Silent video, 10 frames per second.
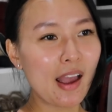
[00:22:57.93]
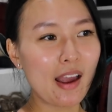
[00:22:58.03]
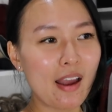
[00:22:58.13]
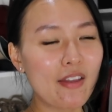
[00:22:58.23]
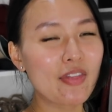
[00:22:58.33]

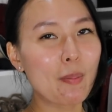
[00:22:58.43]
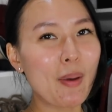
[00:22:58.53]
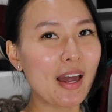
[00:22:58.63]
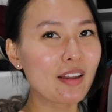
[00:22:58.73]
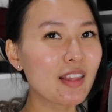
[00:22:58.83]
And the
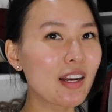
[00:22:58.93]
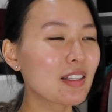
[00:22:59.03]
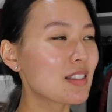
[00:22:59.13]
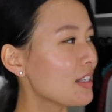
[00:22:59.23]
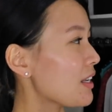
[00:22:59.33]
pattern that
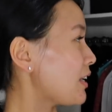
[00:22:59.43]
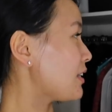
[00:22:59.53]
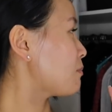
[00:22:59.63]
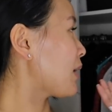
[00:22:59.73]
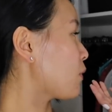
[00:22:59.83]
I see
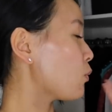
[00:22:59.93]
in my